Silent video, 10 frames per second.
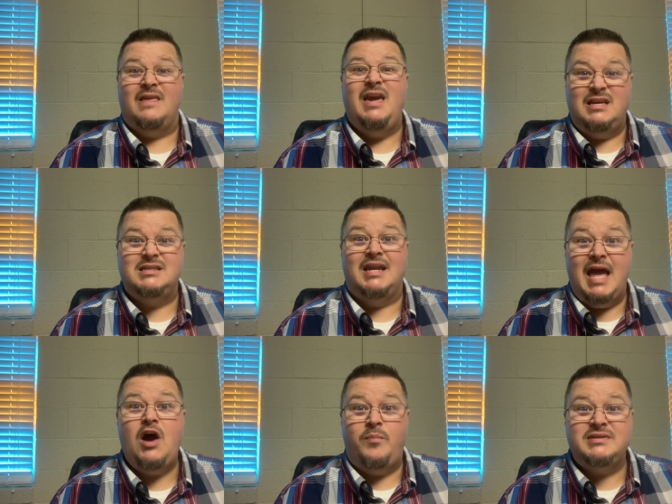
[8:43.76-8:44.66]
He's going to
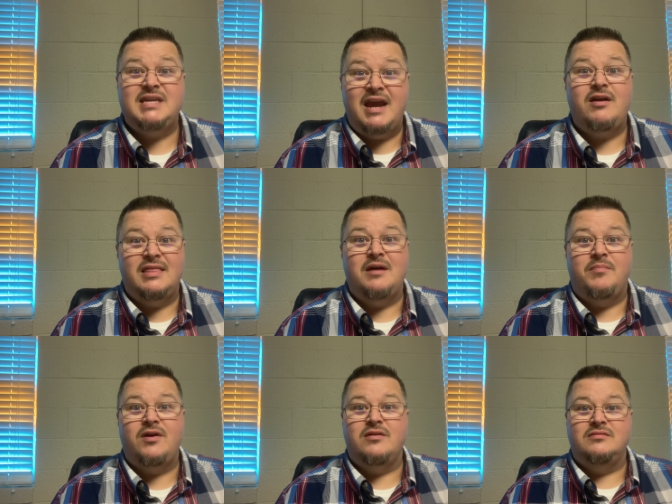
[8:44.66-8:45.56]
help us carry that
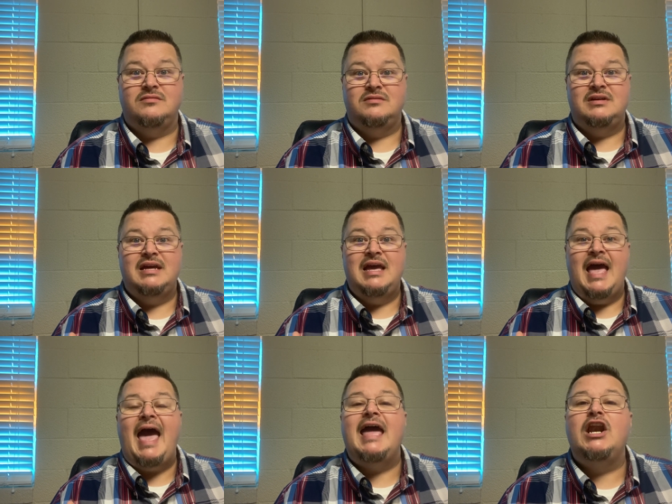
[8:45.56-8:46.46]
burden
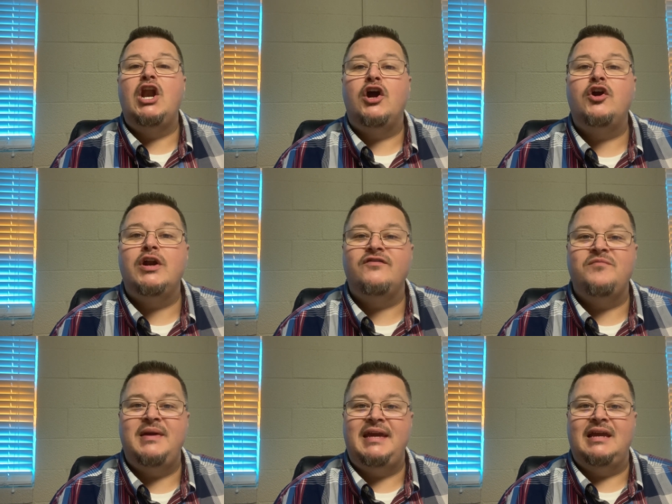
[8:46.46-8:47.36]
and learn of
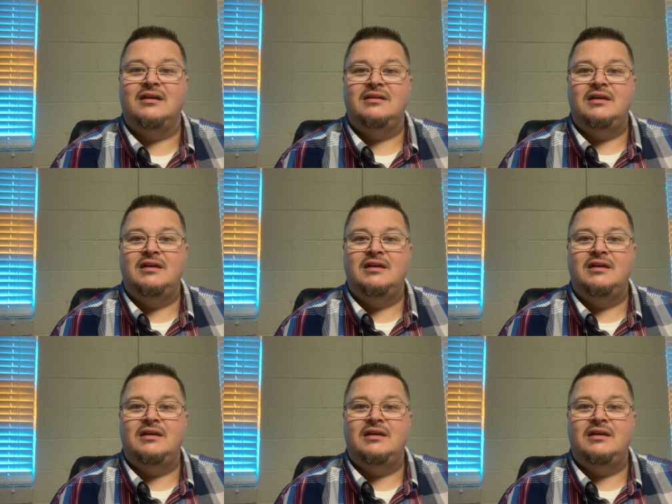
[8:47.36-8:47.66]
me.